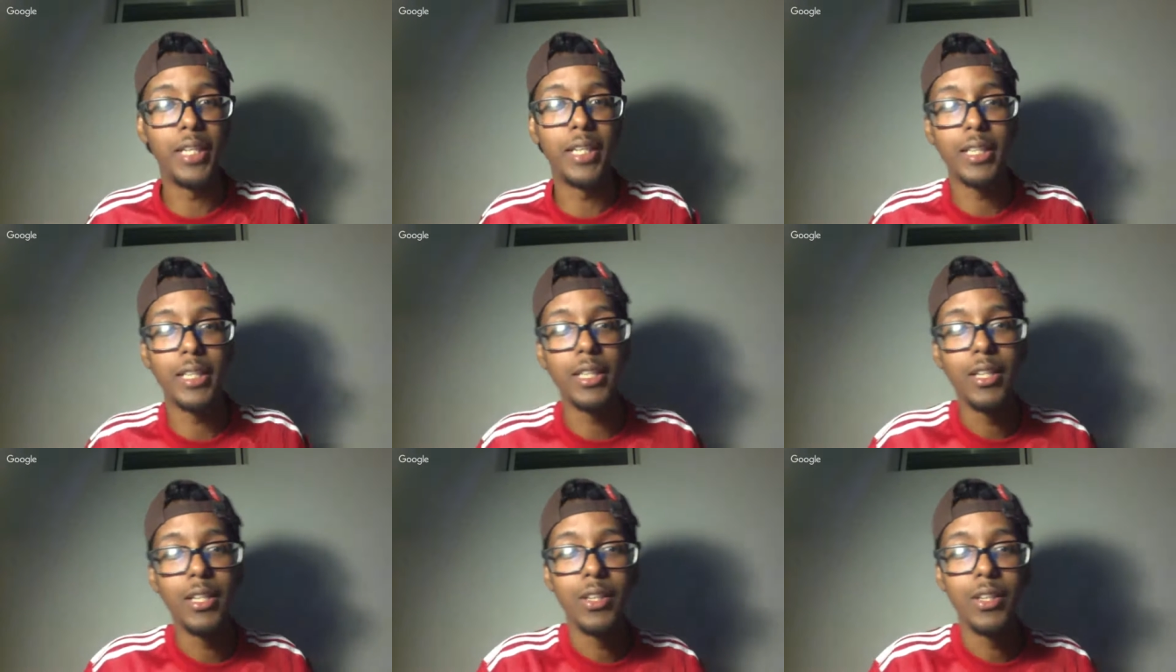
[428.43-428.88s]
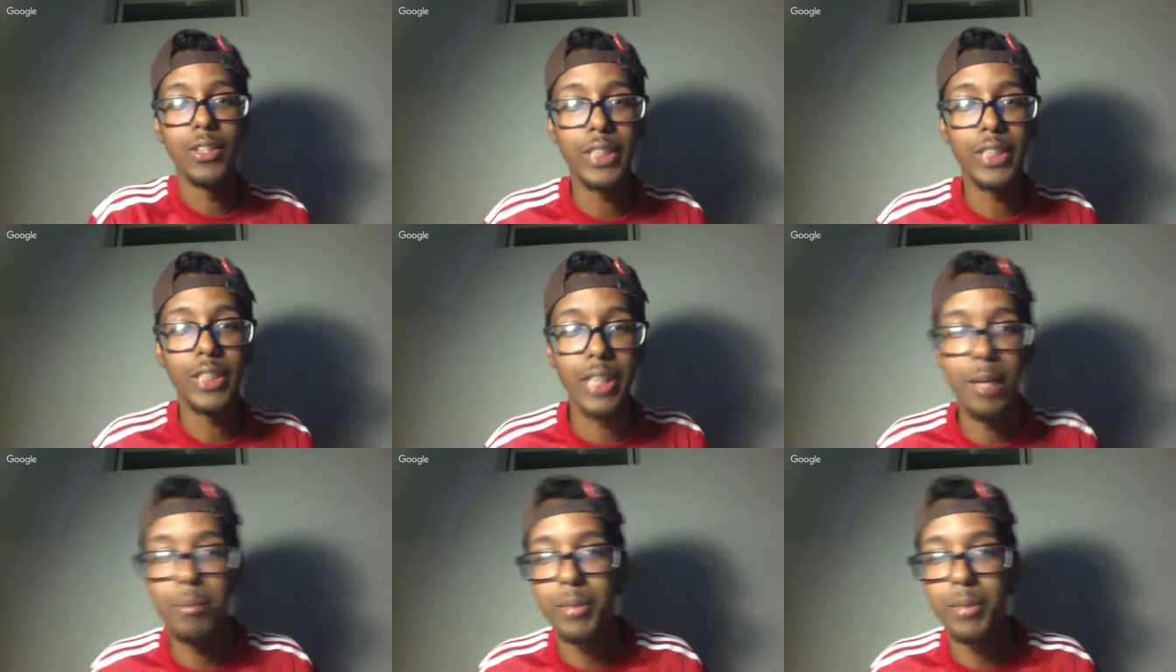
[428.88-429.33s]
or something
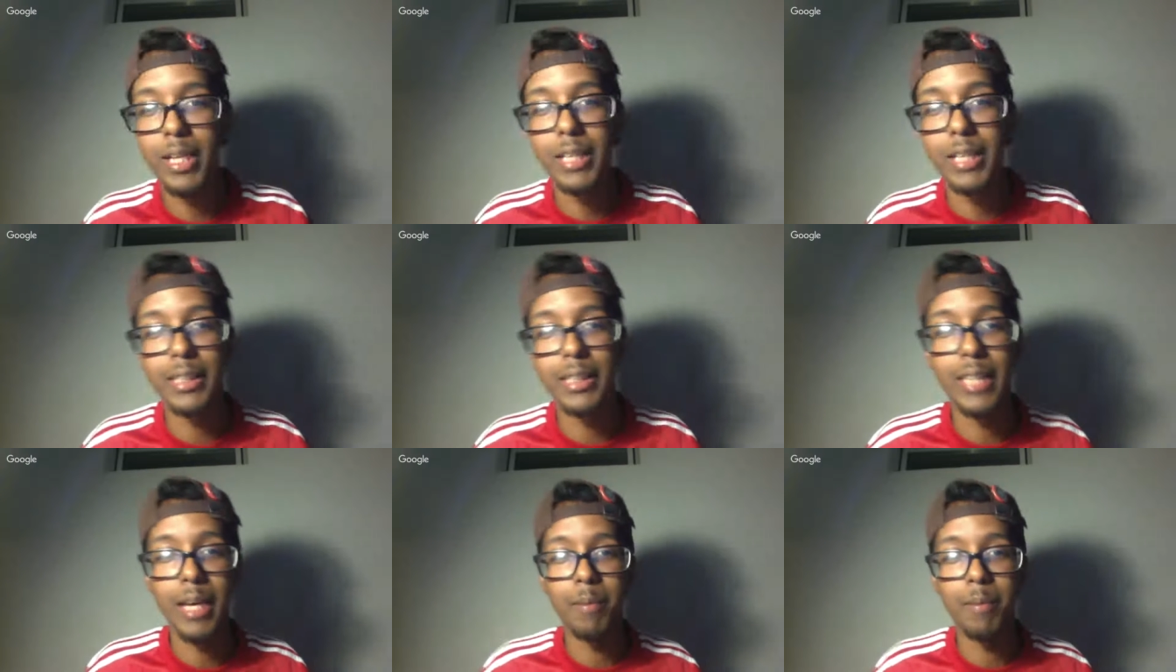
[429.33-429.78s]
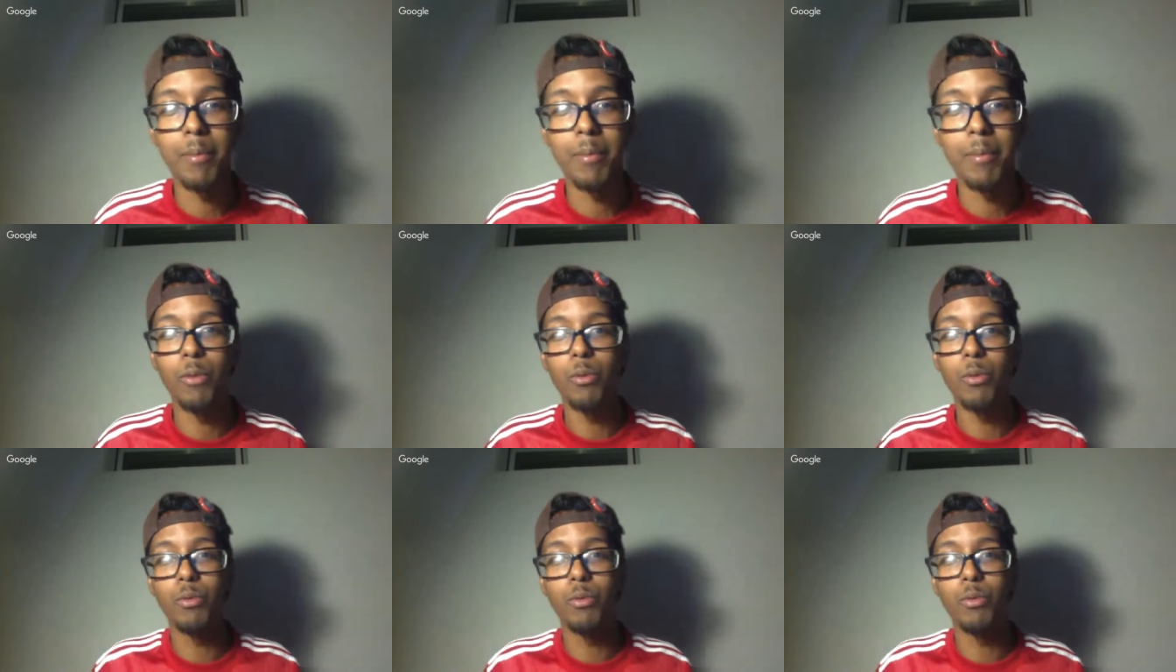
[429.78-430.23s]
like that, man. What were
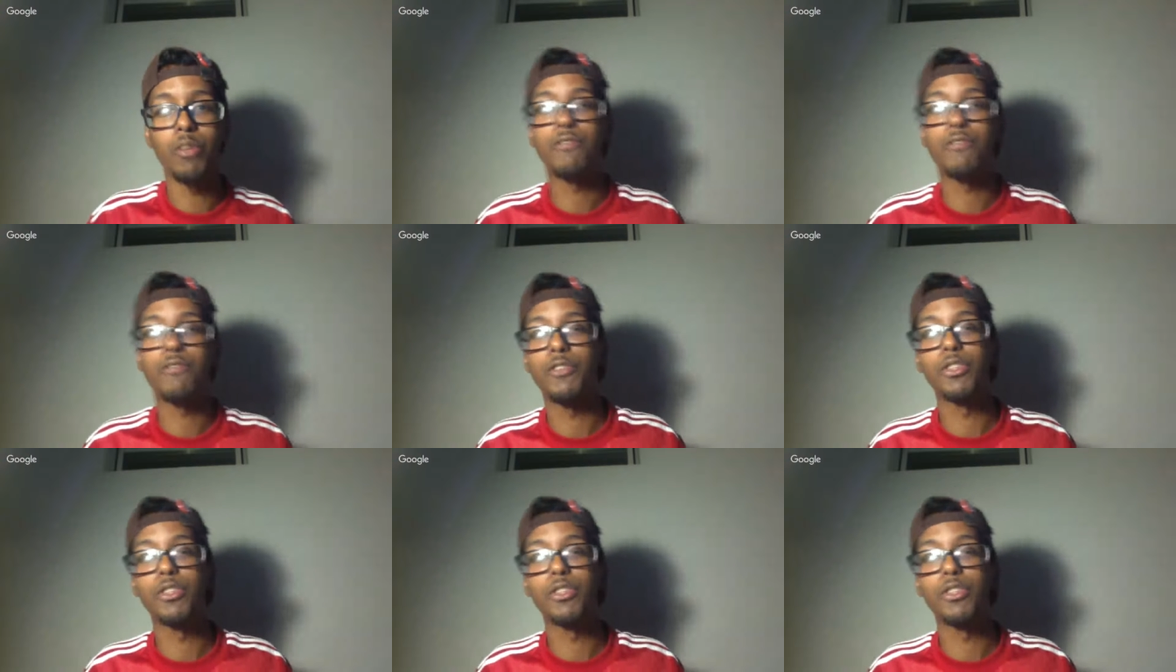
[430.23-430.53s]
your first